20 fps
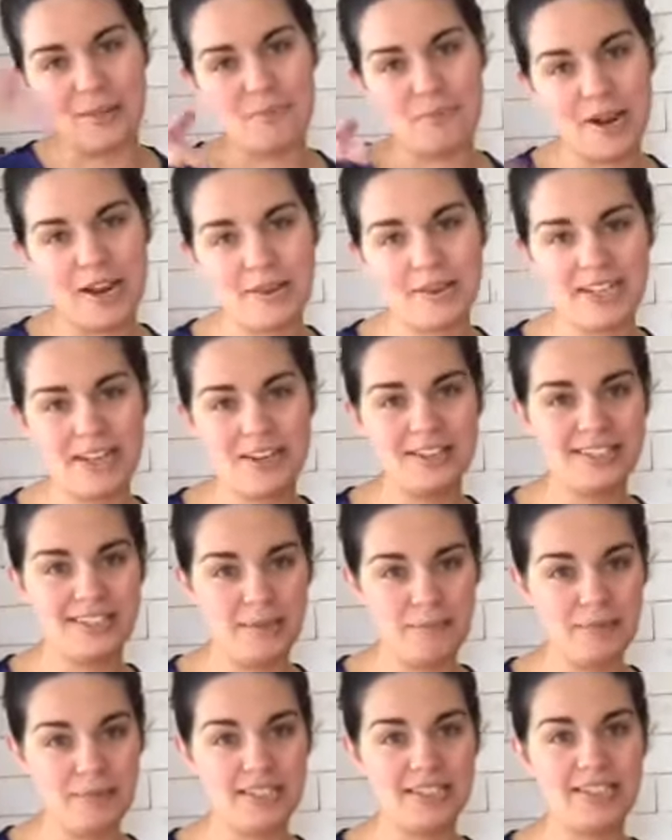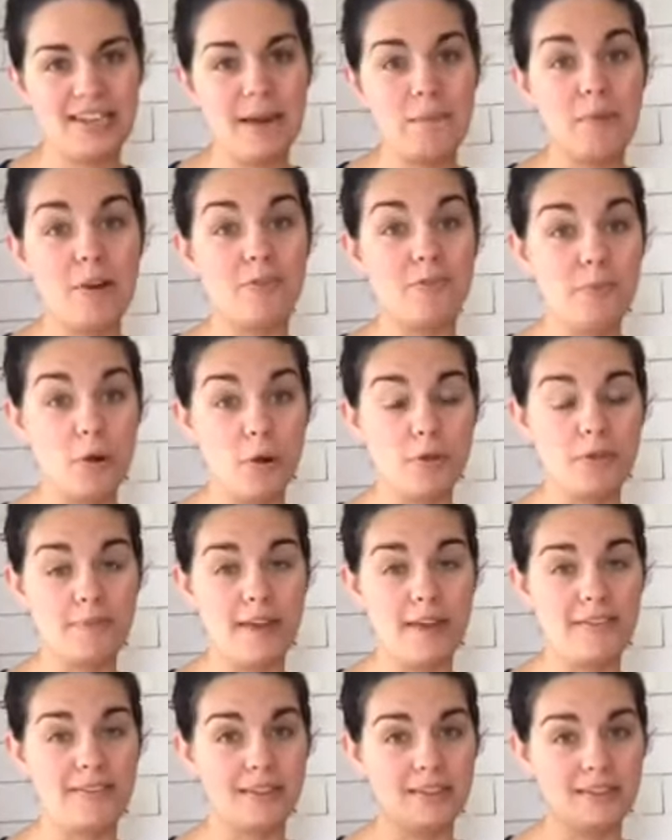breakdown step by step of both
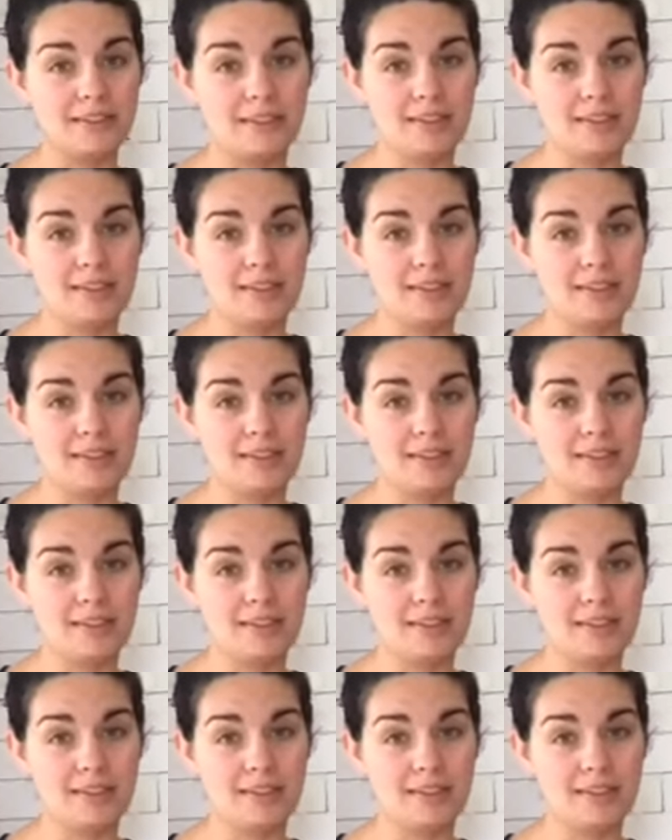methods,